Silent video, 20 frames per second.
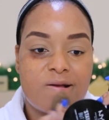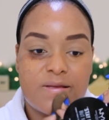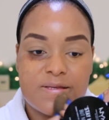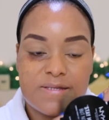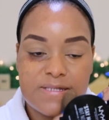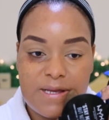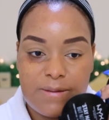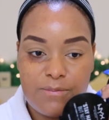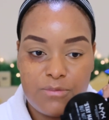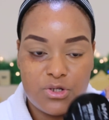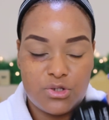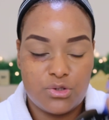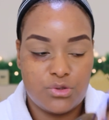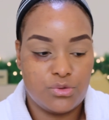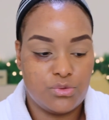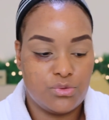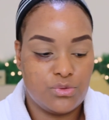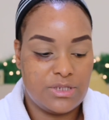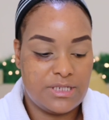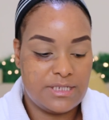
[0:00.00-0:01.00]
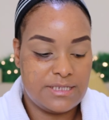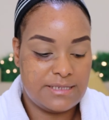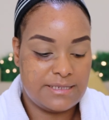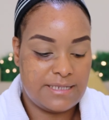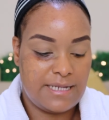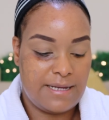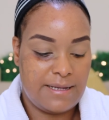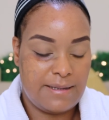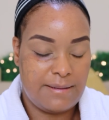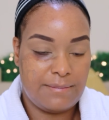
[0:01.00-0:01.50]
someone who is
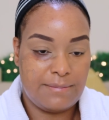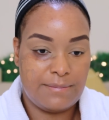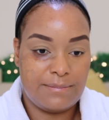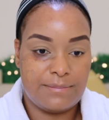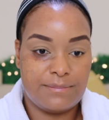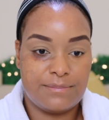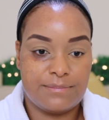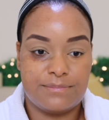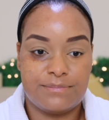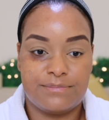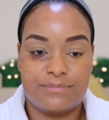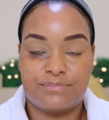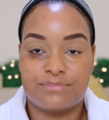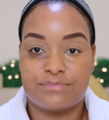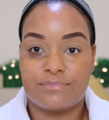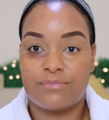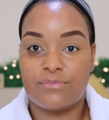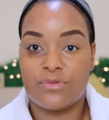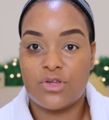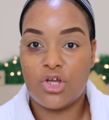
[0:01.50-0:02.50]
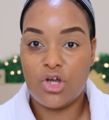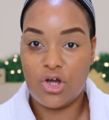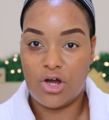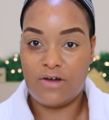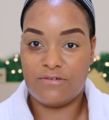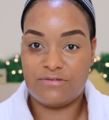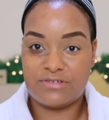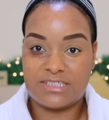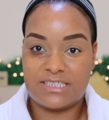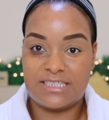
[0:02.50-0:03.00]

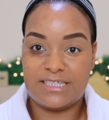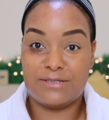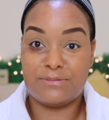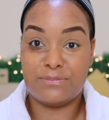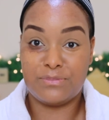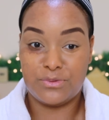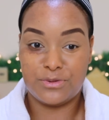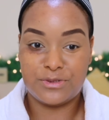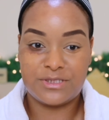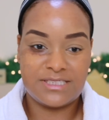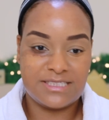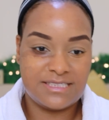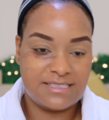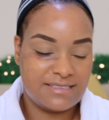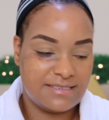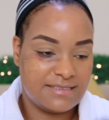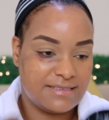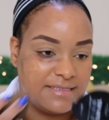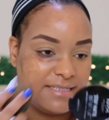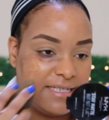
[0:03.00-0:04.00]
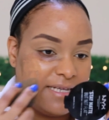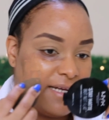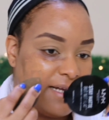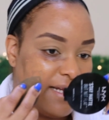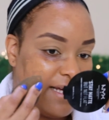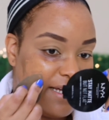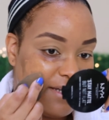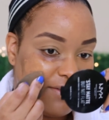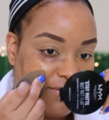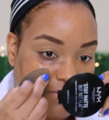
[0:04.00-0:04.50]
obviously important in
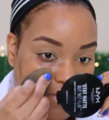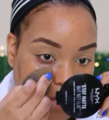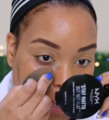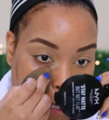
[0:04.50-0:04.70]
life.